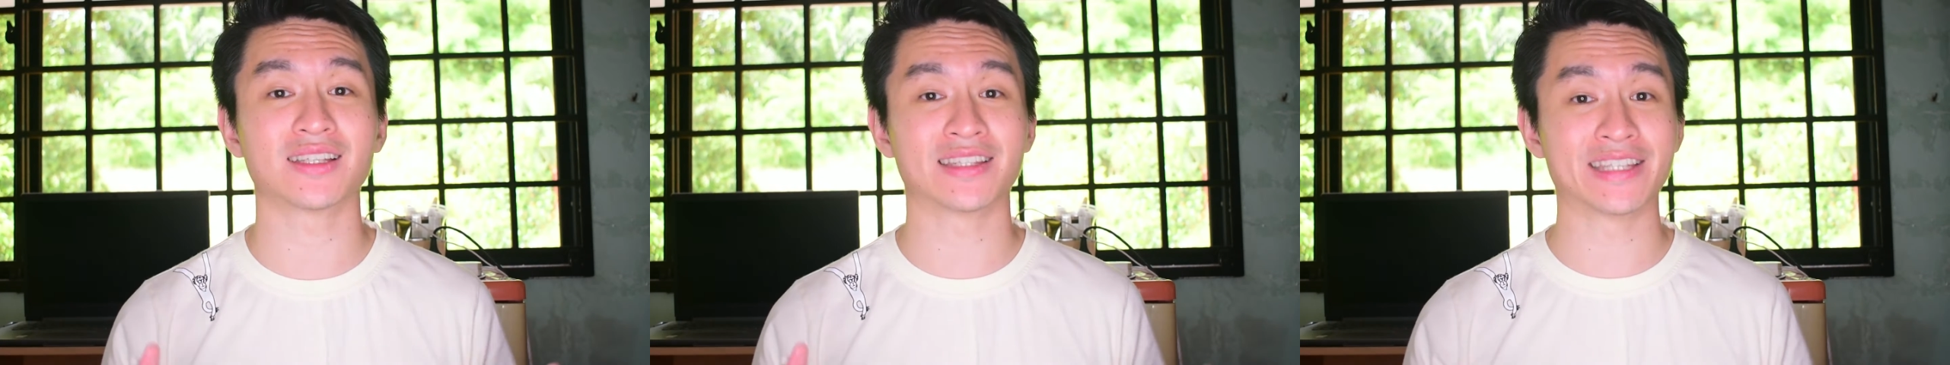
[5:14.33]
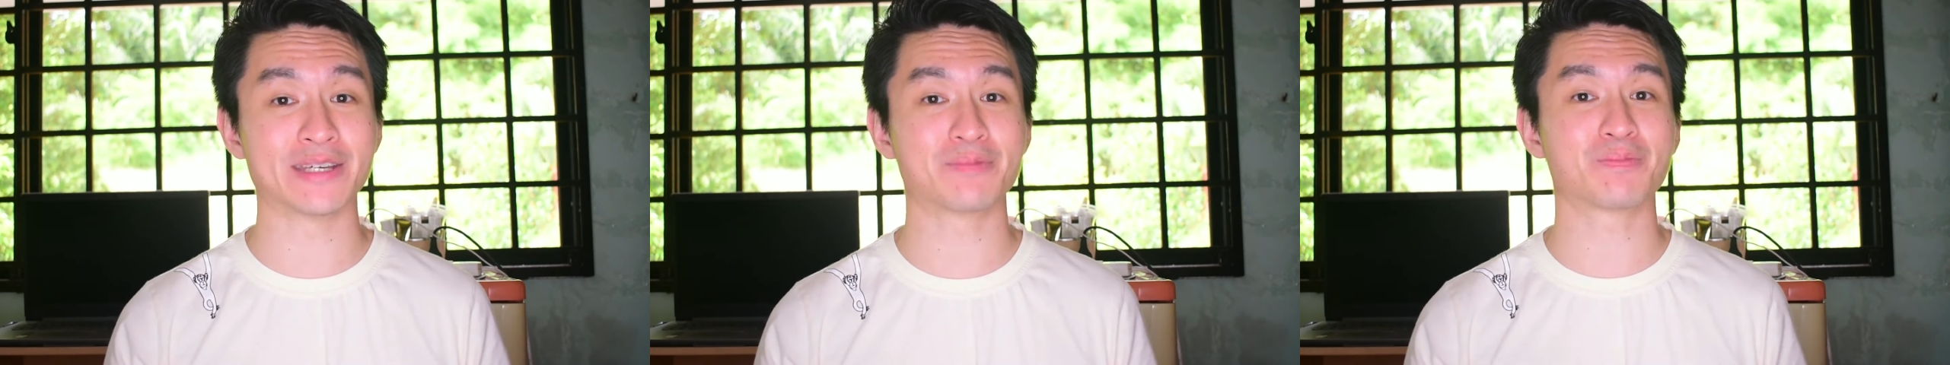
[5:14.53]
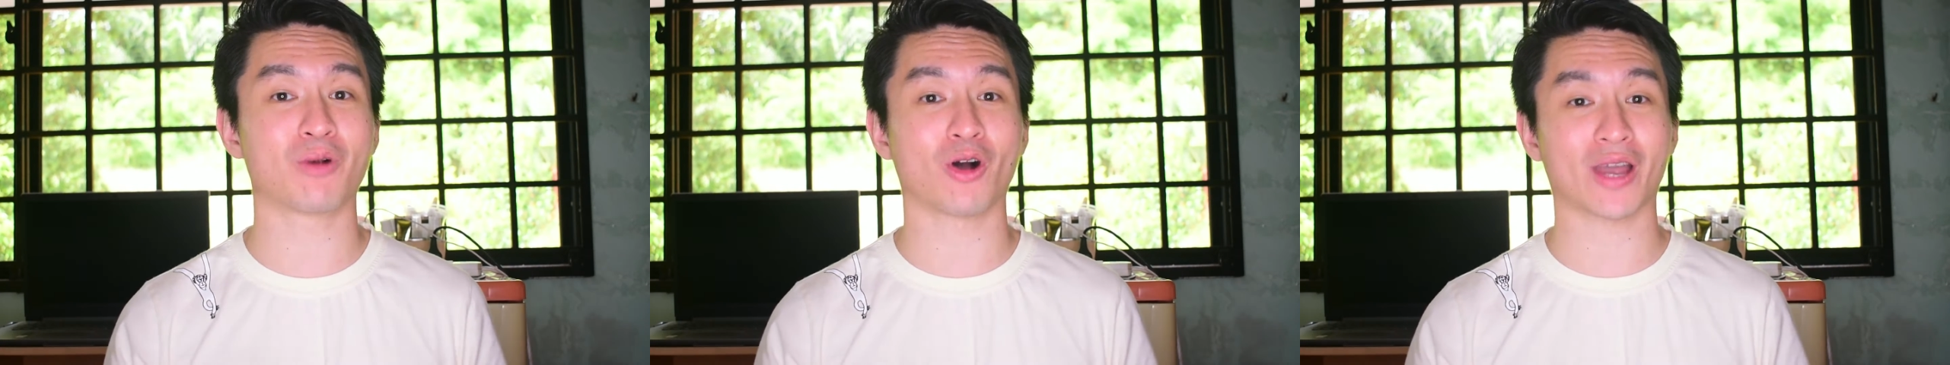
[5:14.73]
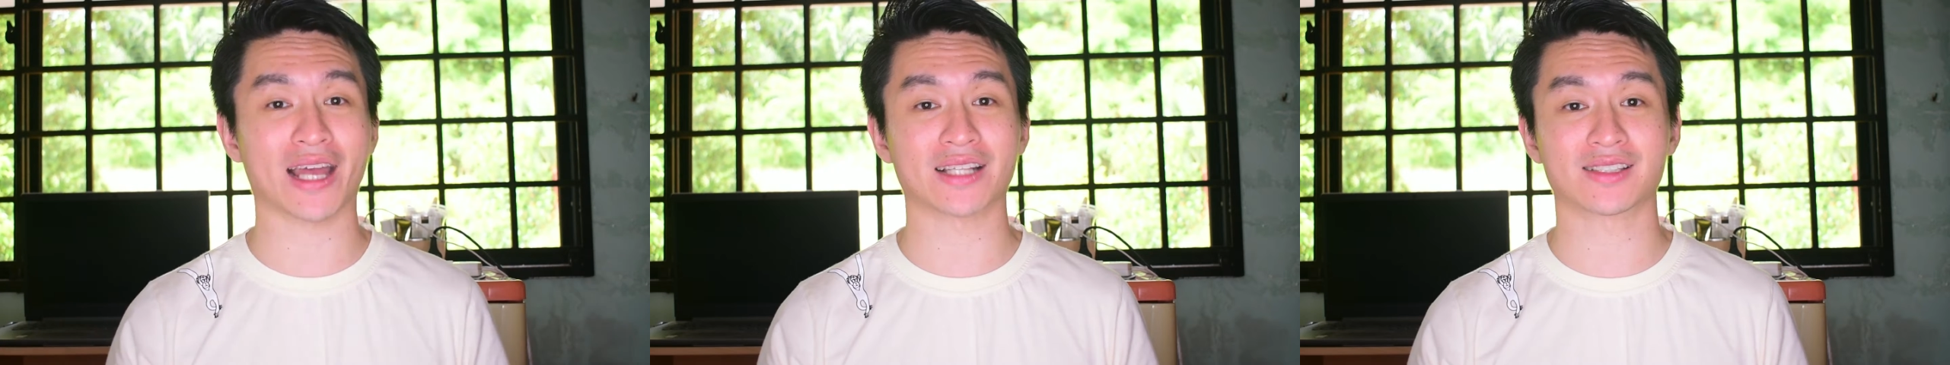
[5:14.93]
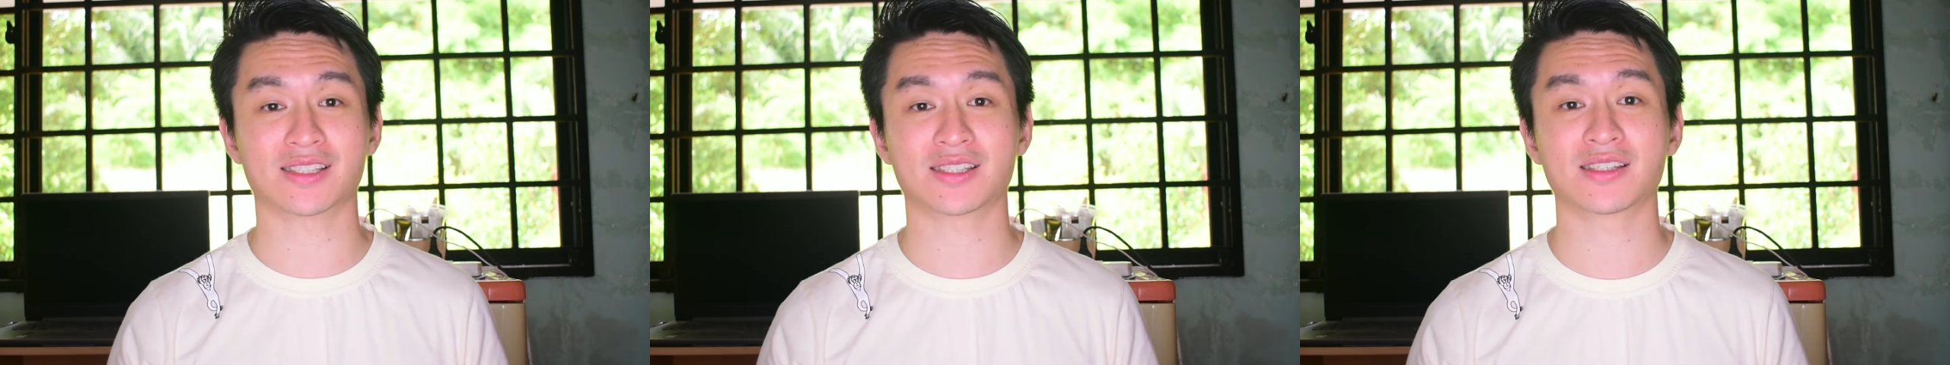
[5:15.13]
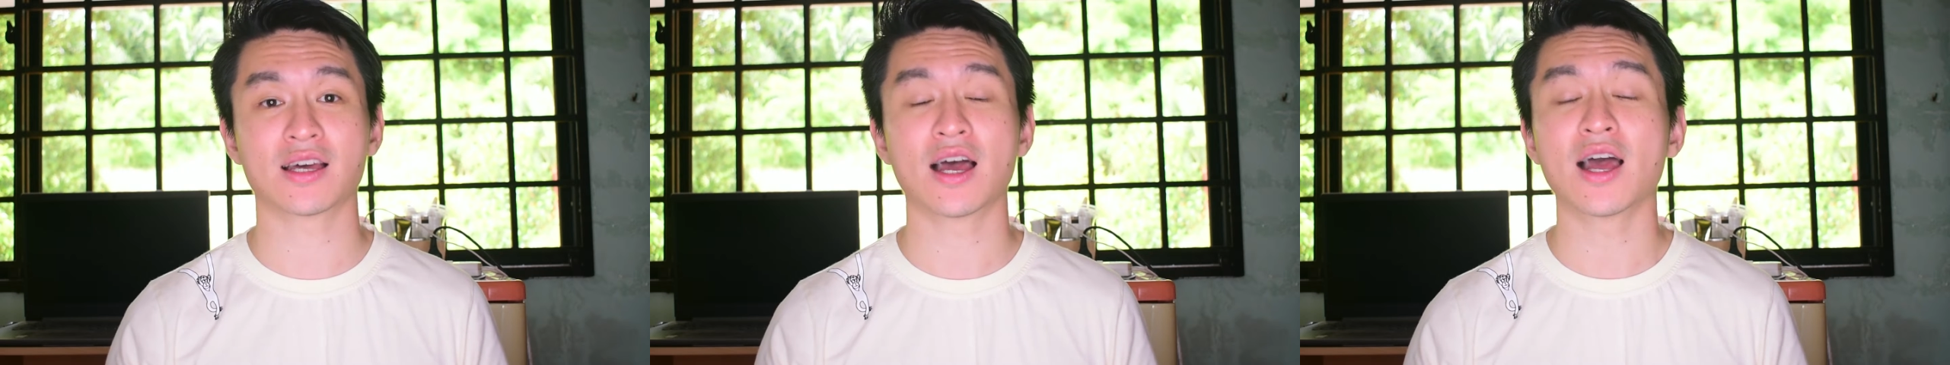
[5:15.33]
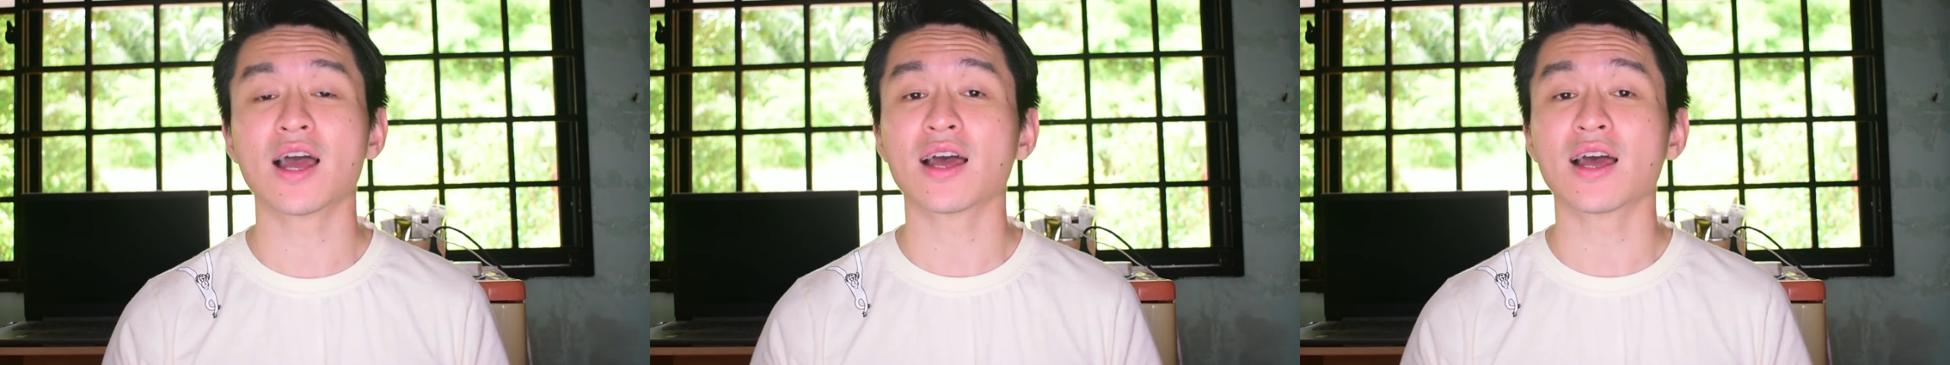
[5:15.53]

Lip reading: deep pockets.